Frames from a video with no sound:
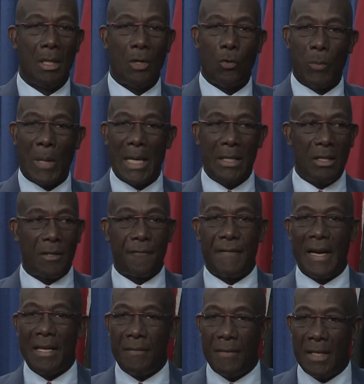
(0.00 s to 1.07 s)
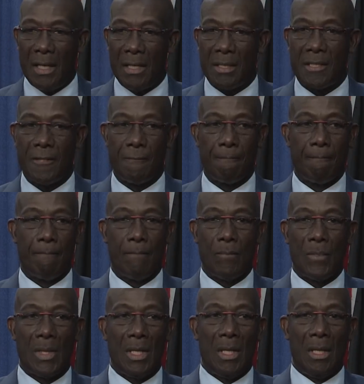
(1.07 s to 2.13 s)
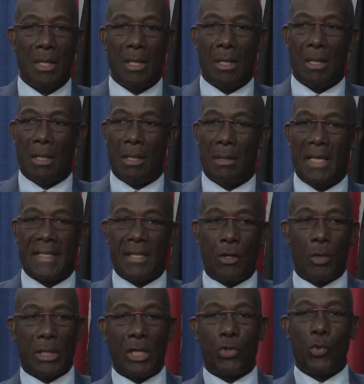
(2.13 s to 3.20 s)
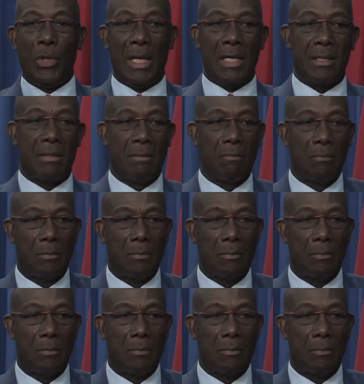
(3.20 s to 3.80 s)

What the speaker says: Why not 5 years? They said, okay, 2 years.